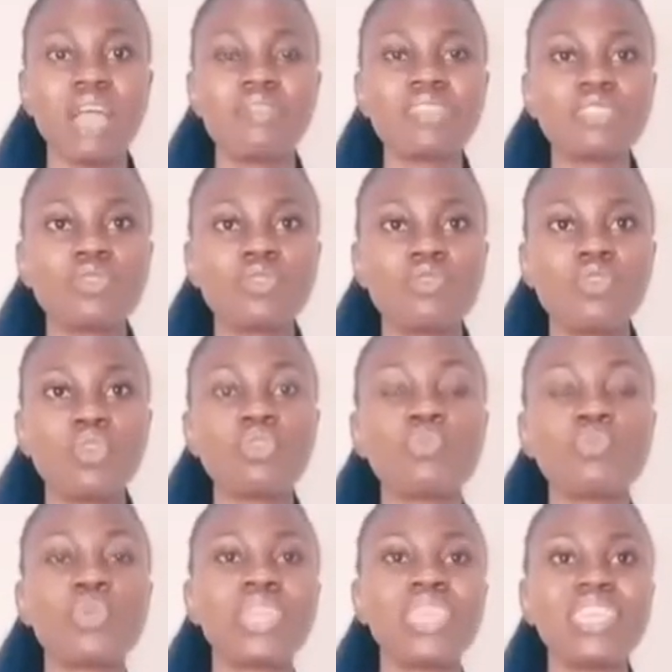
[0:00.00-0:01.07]
First of all,
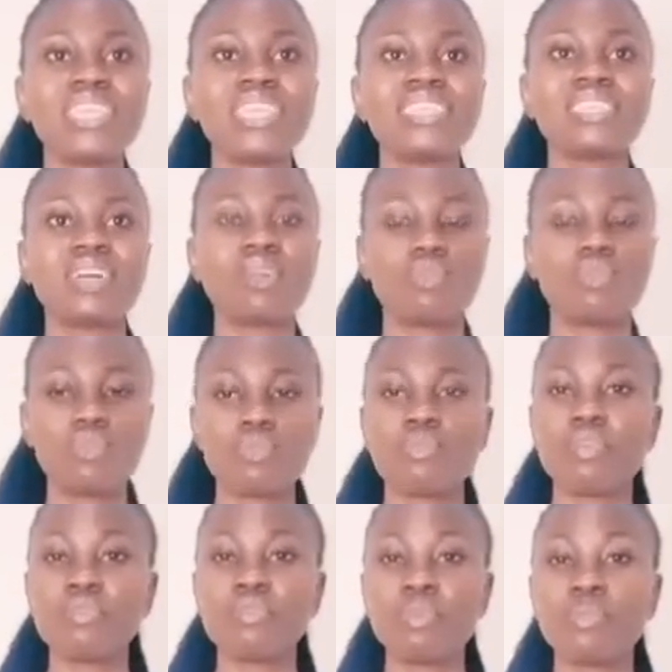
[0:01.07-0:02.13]
we need a
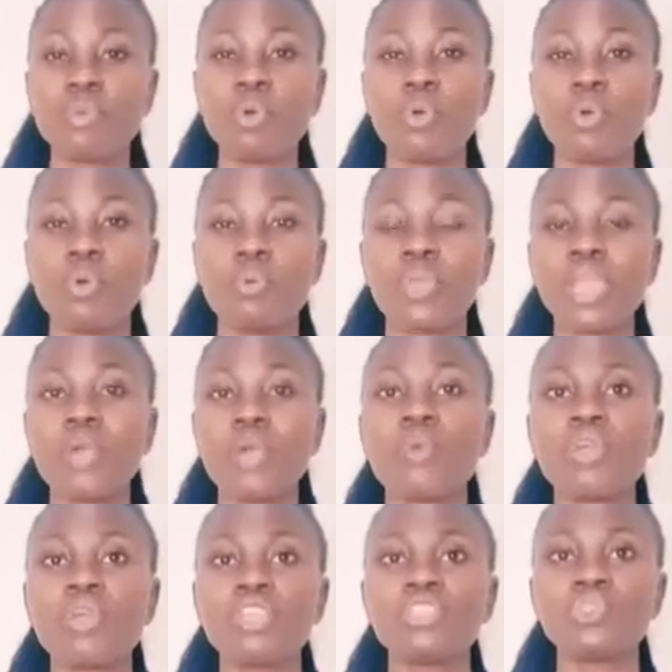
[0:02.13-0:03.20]
group of people we are
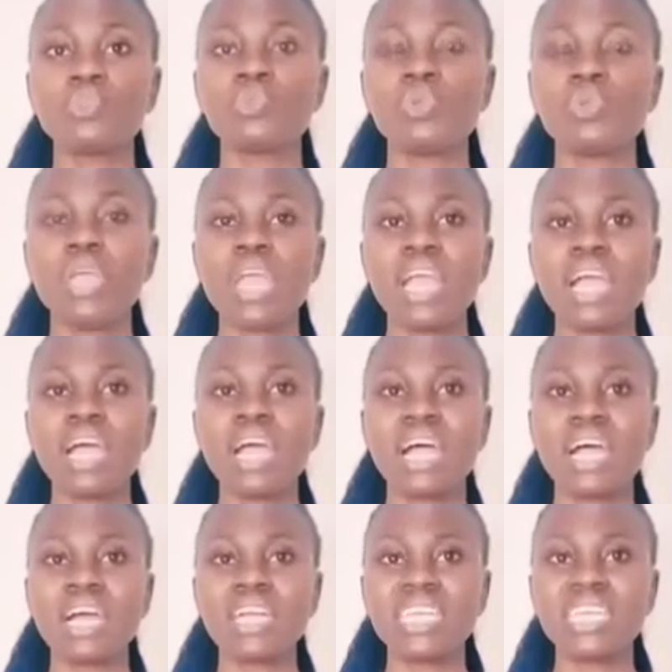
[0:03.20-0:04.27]
going to
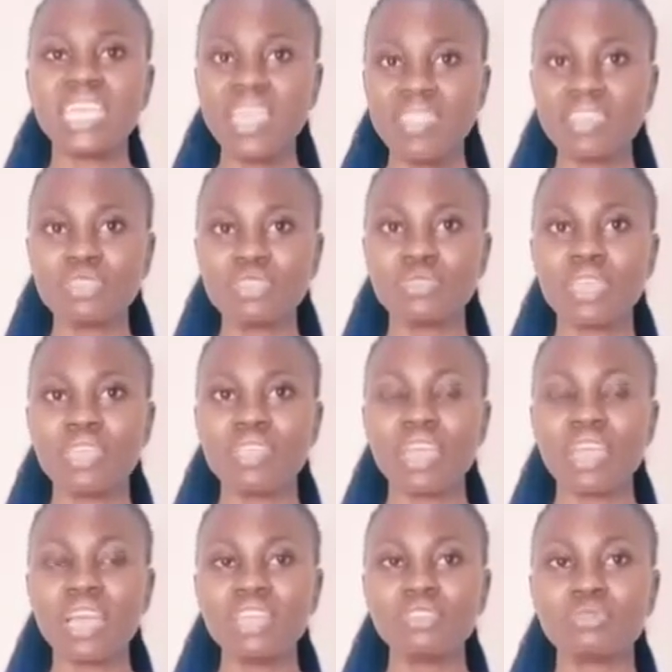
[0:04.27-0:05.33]
gather
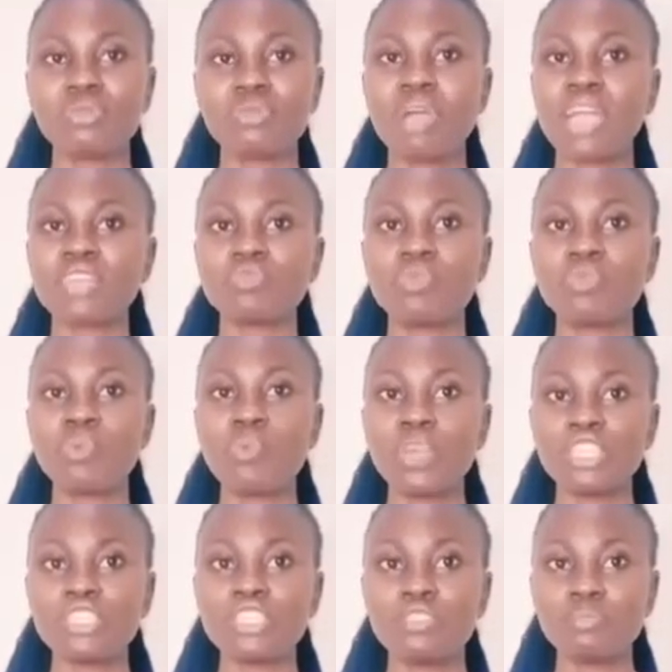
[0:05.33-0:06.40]
together, and we
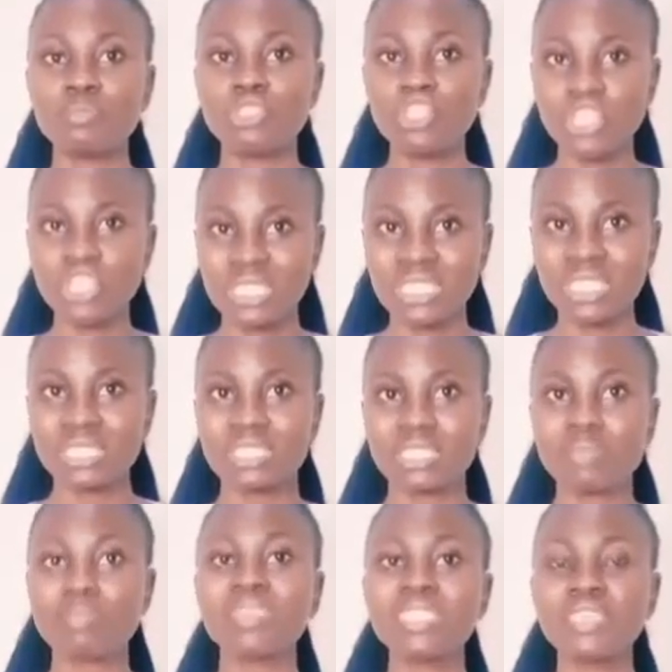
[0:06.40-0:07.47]
worship Jesus,
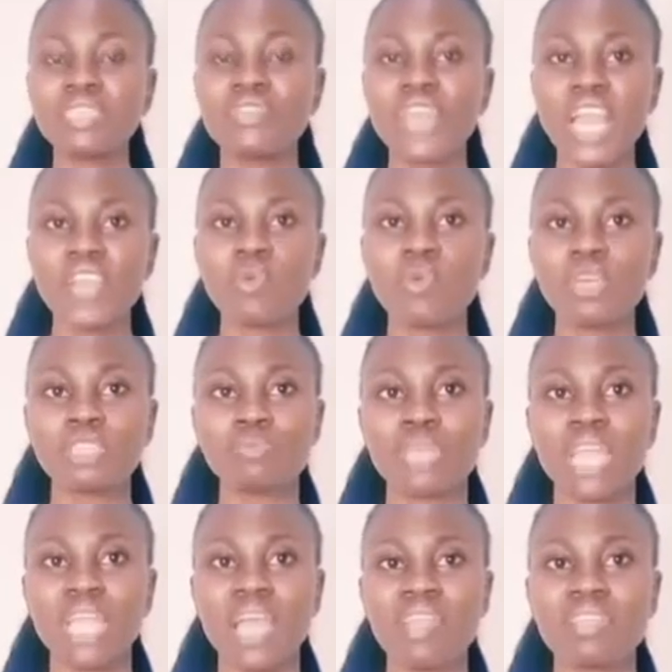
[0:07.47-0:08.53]
specifically
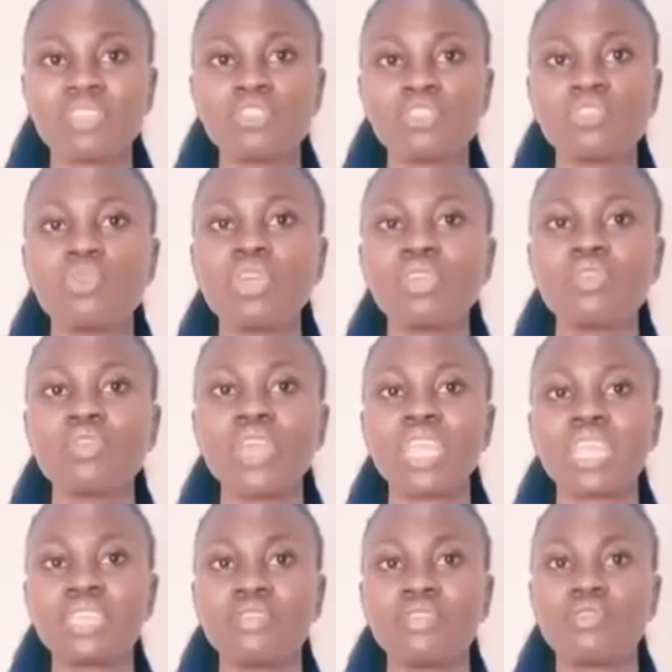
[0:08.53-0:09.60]
worshiping others. You're going to
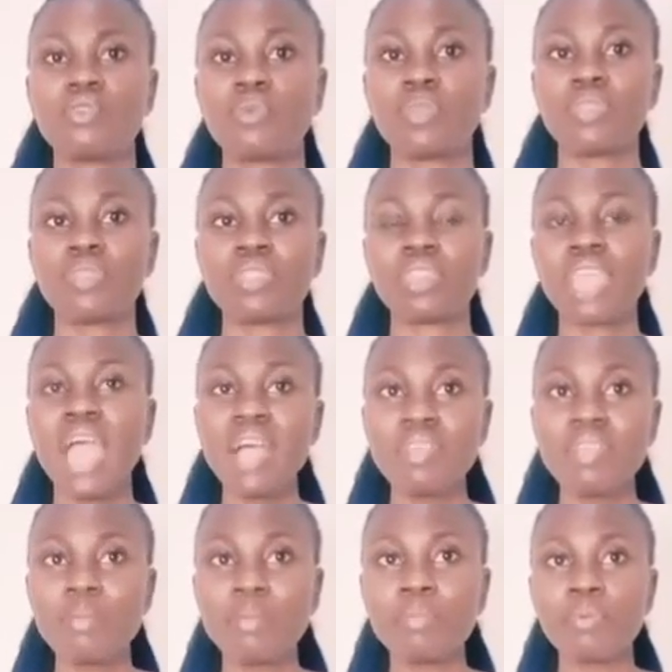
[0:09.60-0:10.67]
find that if you're with the
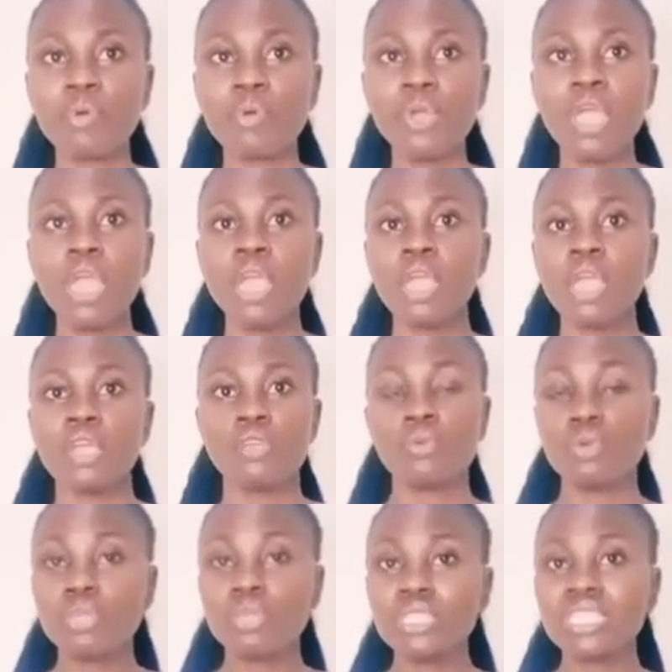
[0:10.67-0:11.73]
other people,
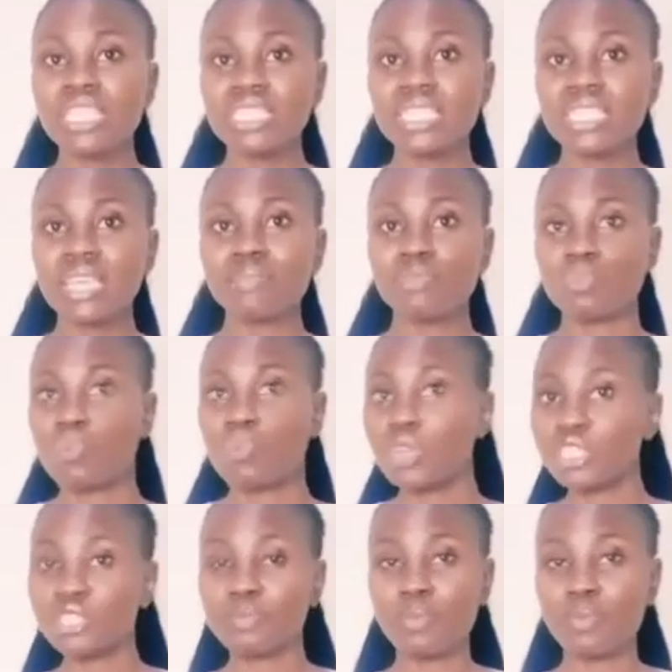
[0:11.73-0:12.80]
you will not get time to
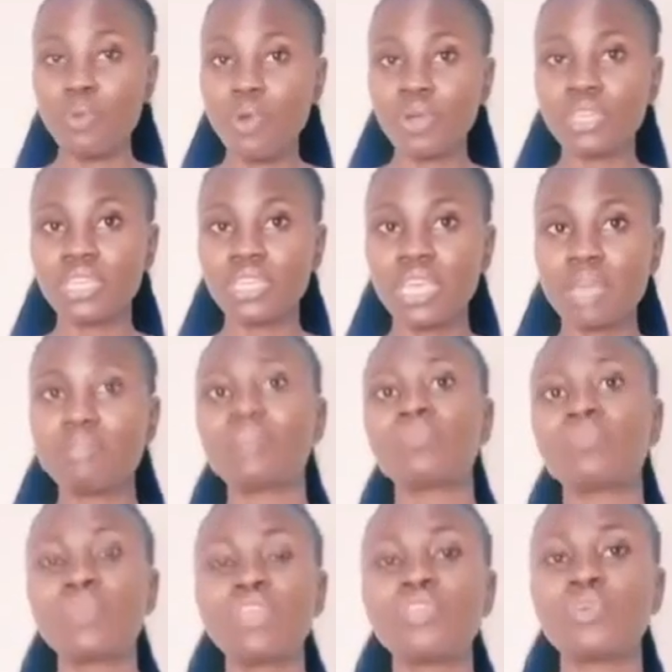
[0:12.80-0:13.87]
worship God.
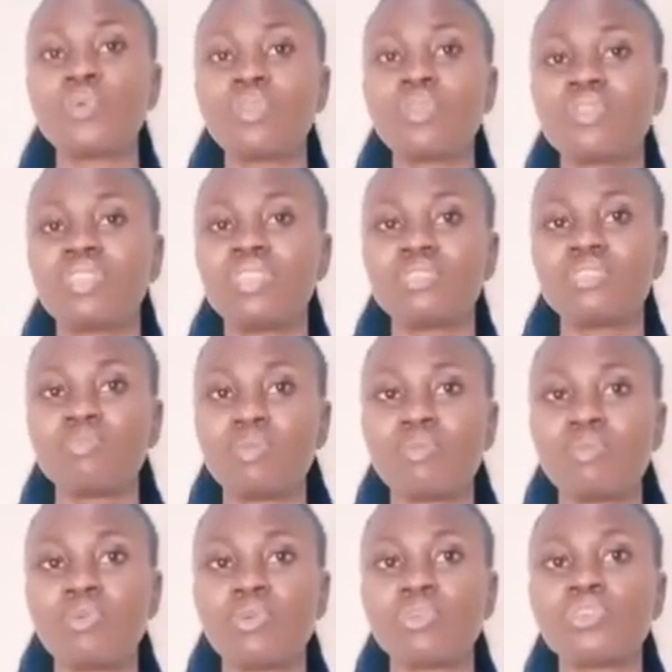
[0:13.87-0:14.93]
But when you're with these
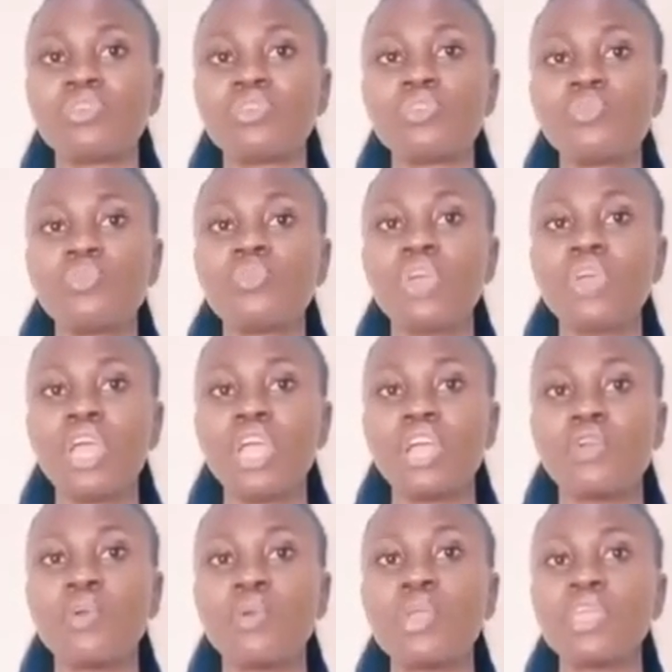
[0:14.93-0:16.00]
people, you're
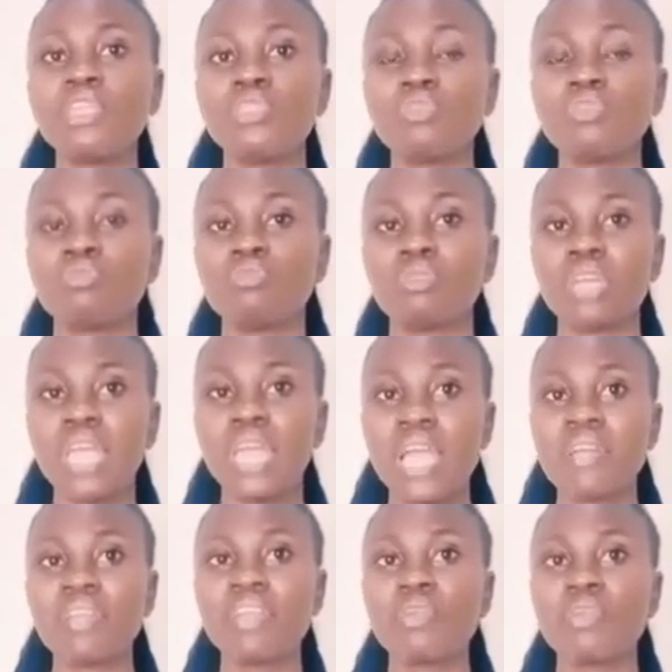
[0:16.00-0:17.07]
going to
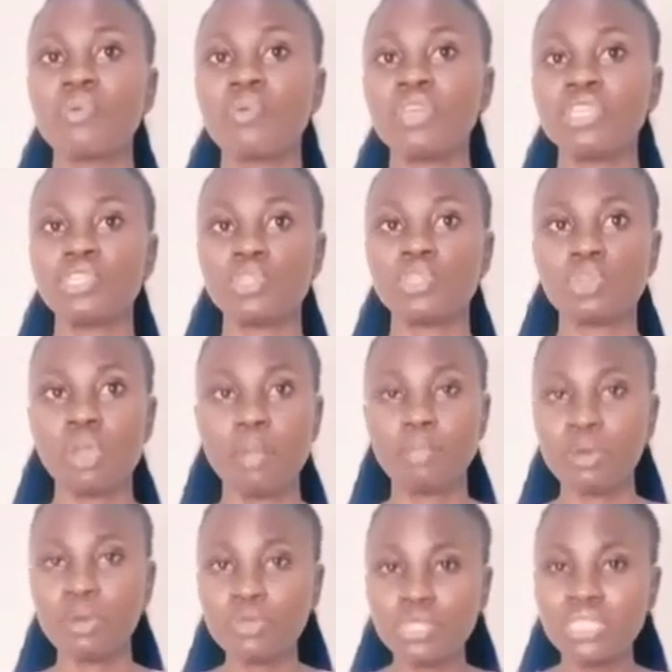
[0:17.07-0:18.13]
gather, you're going to talk
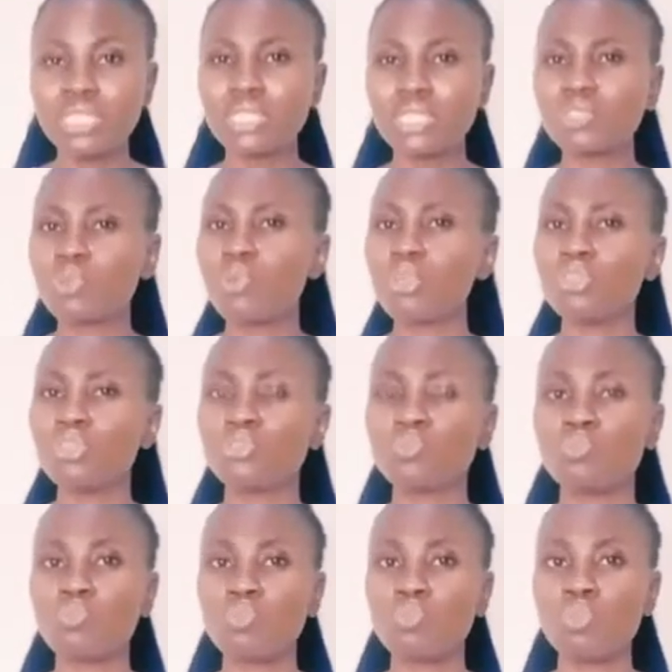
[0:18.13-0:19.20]
about Jesus, you're going
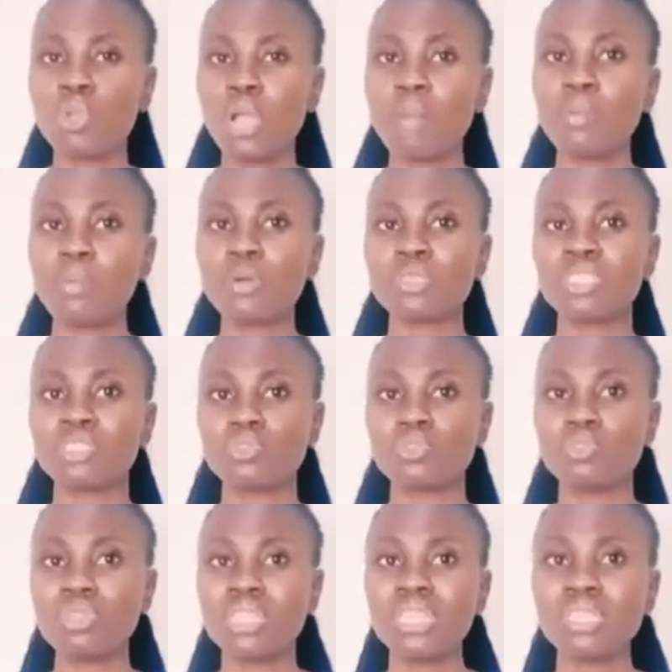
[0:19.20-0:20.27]
to talk about His
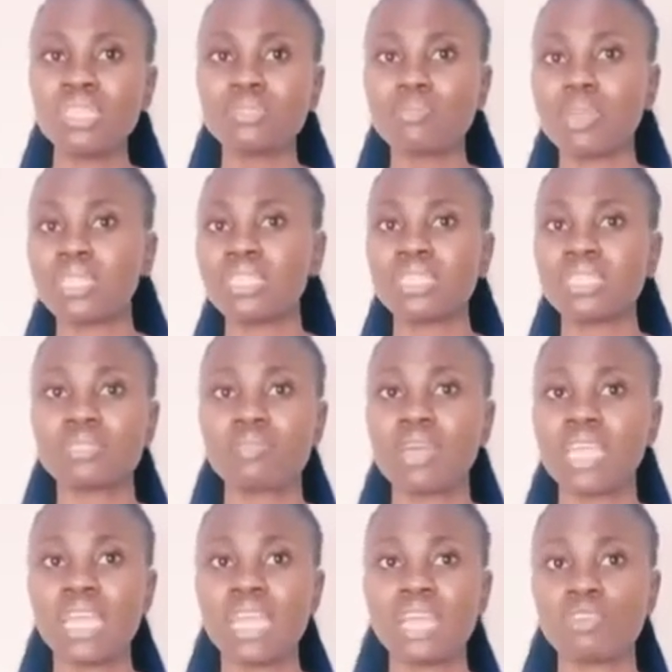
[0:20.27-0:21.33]
good things by
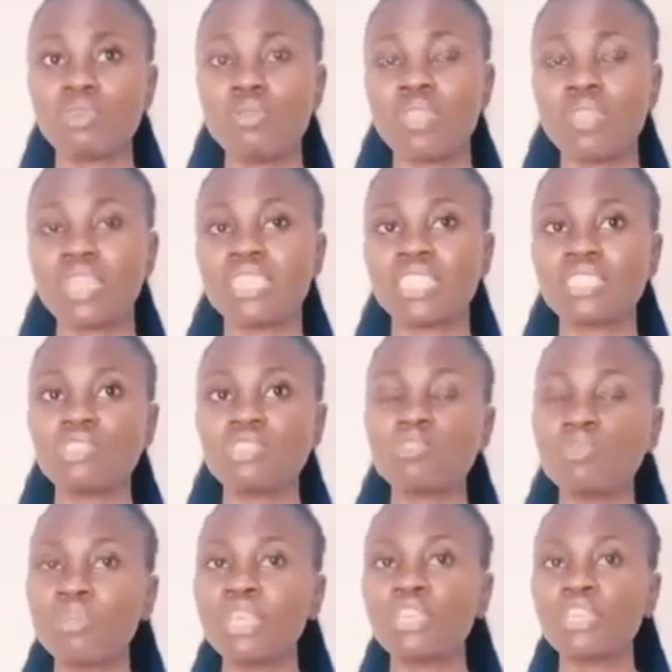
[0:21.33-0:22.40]
testifying and all that, and it
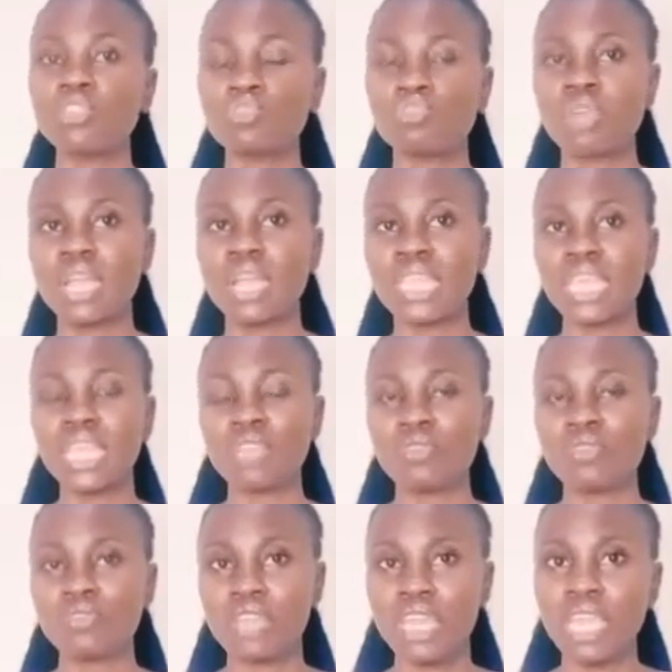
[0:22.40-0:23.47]
will make you strong at the end
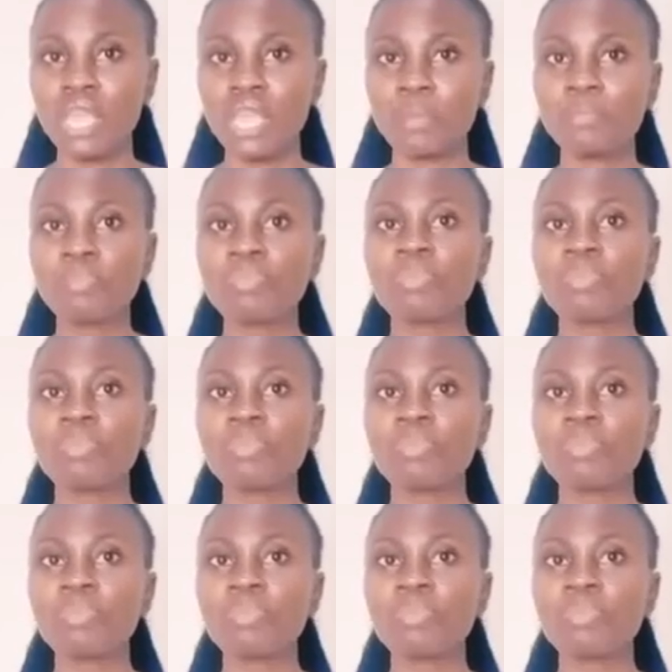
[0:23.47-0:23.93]
of the day.